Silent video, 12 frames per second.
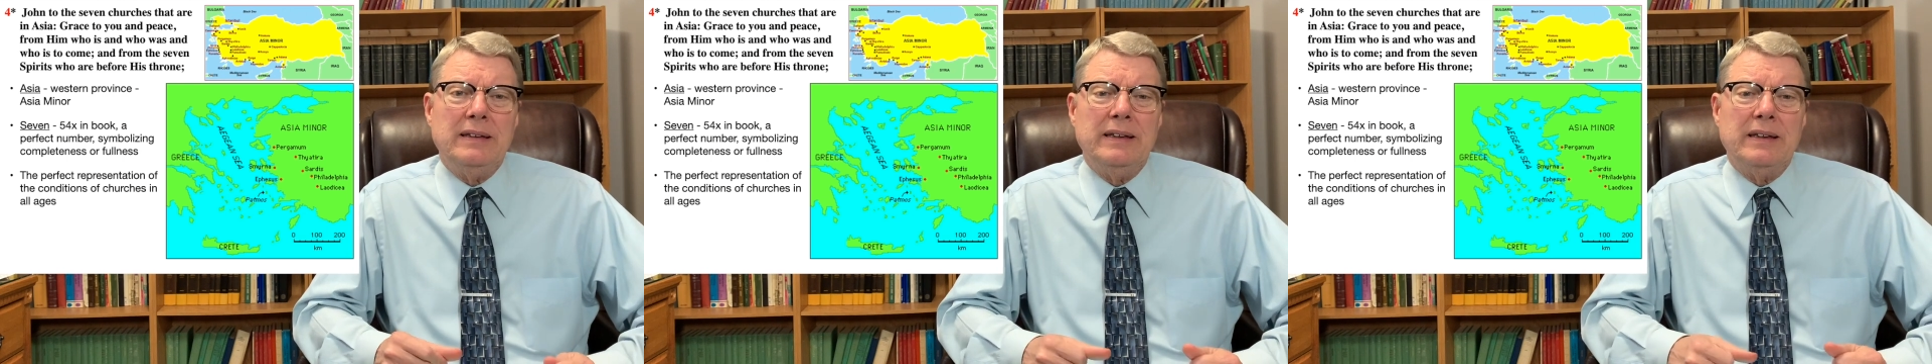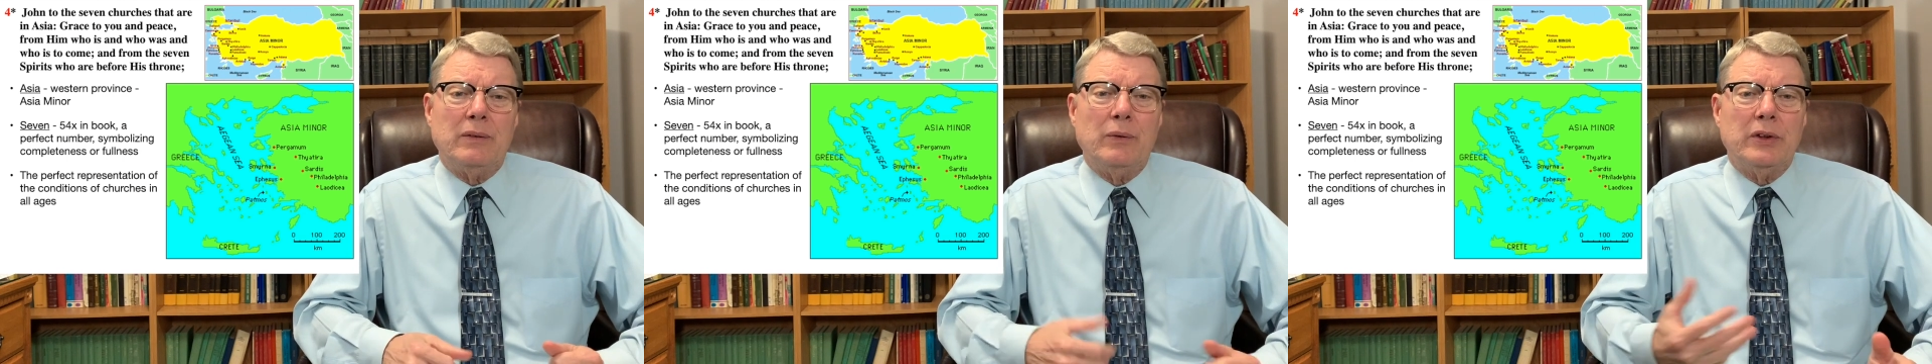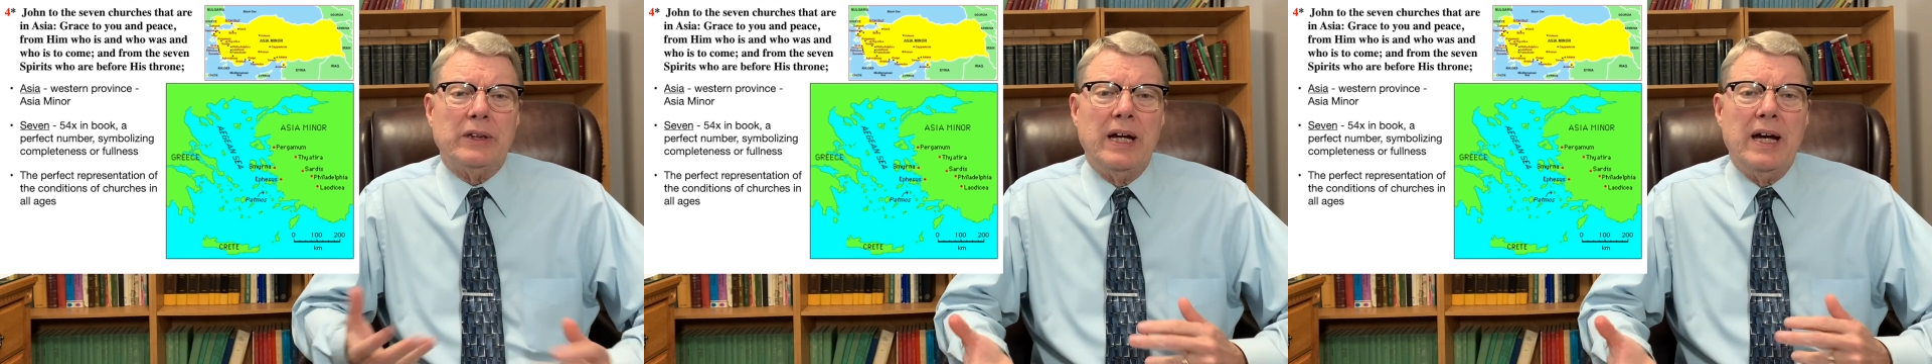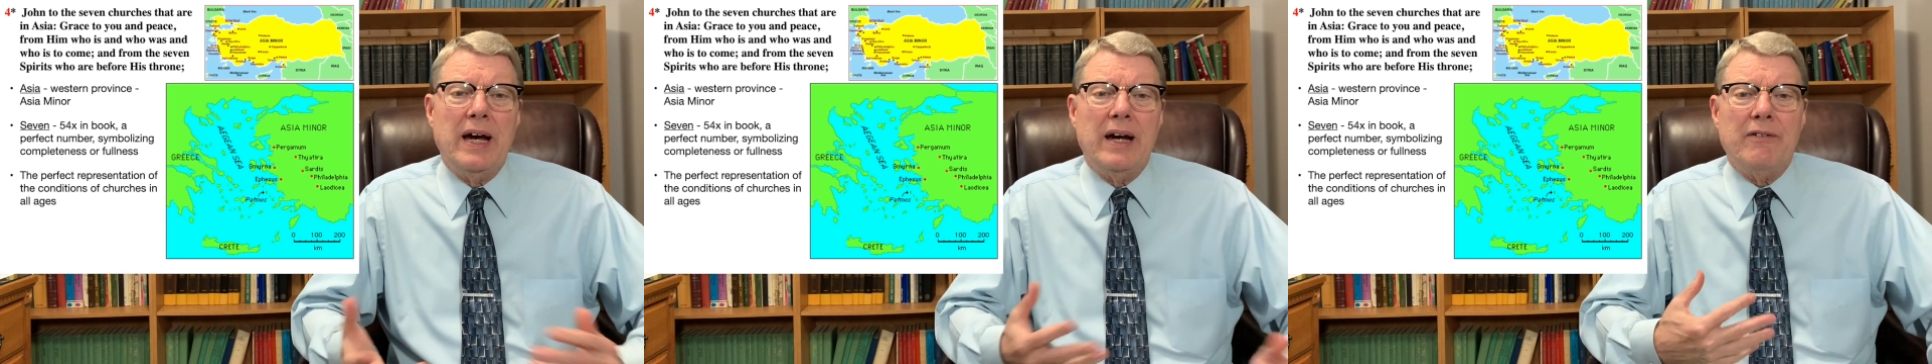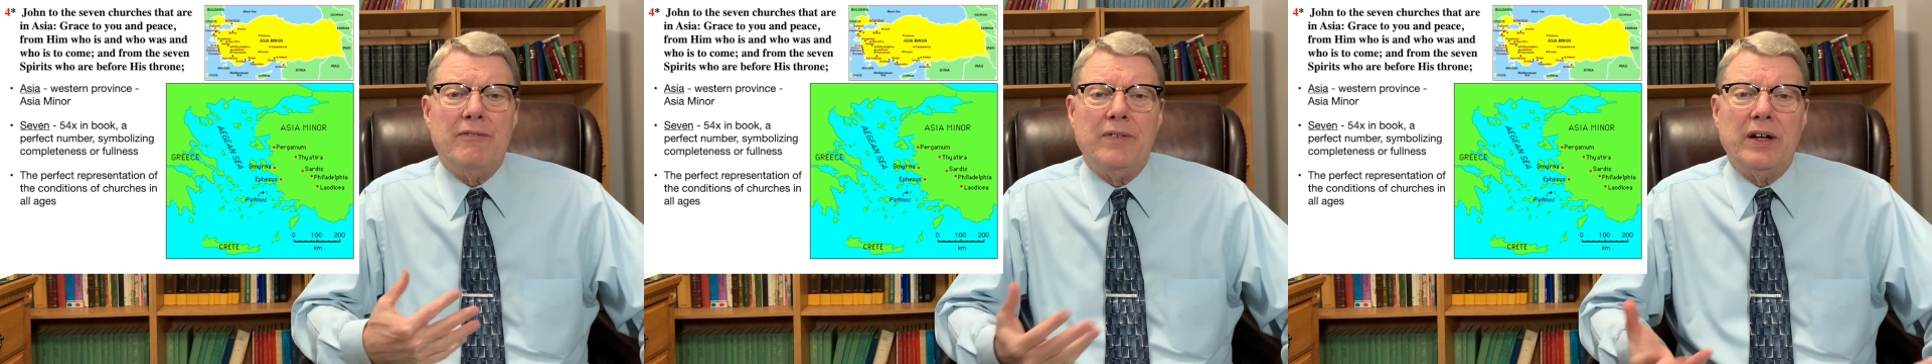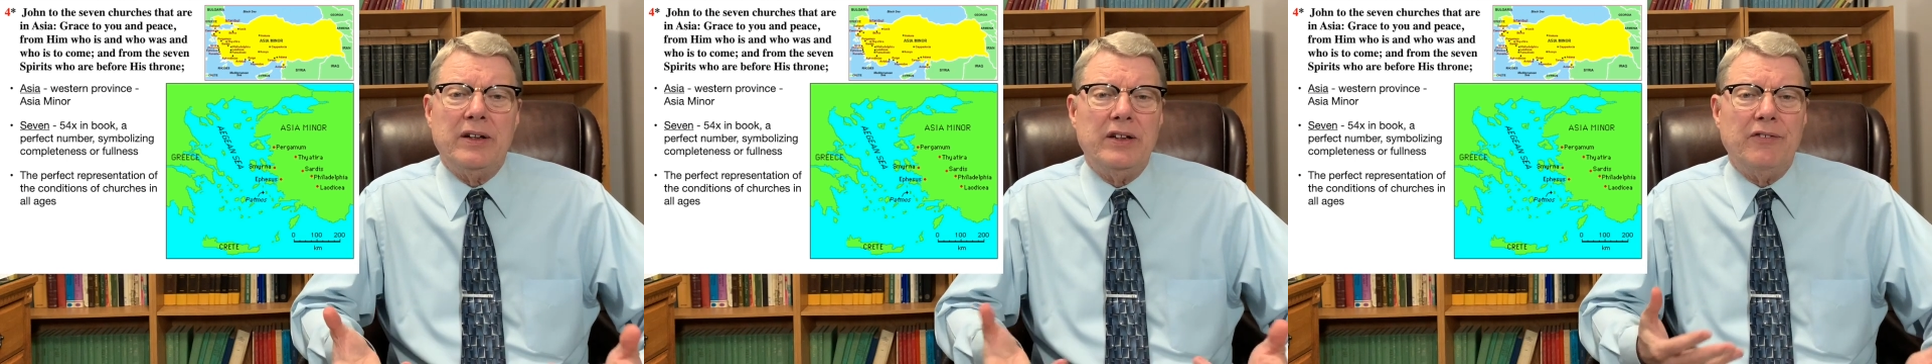And, of course, they
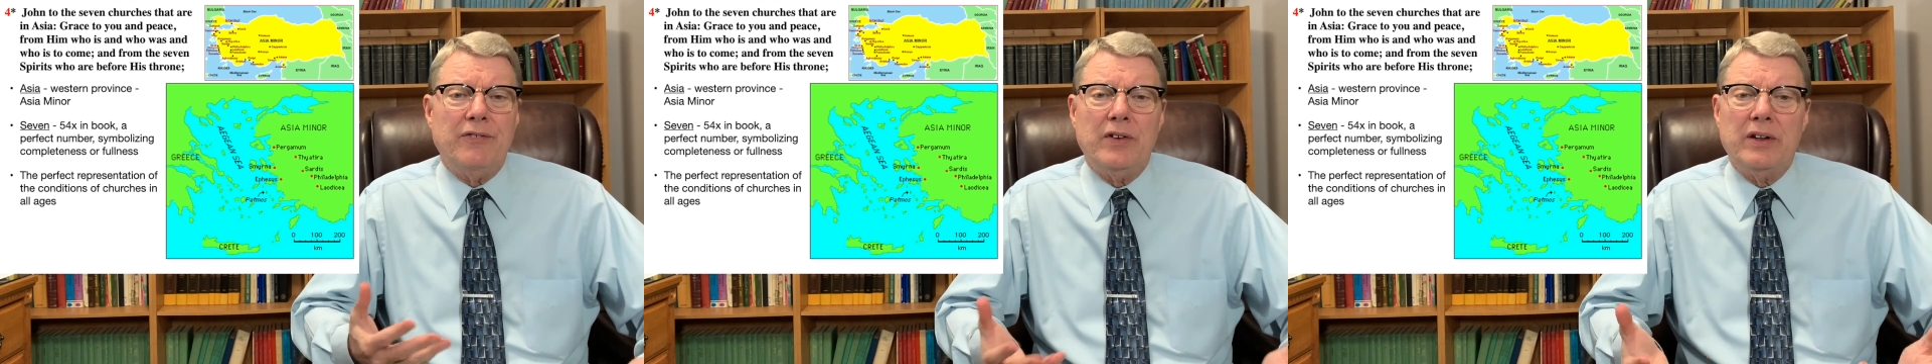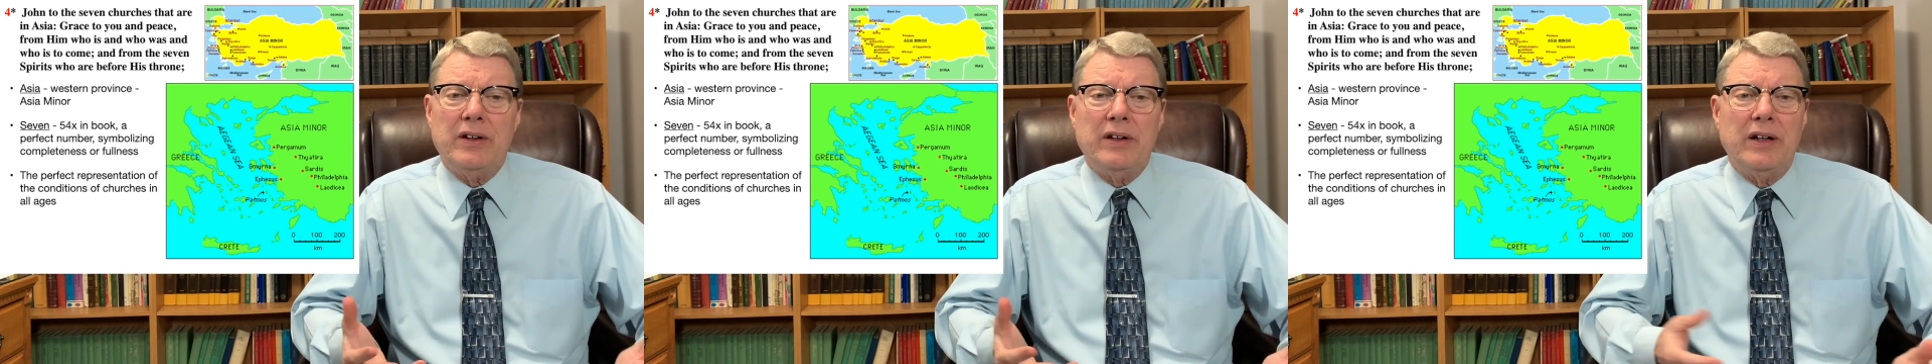have different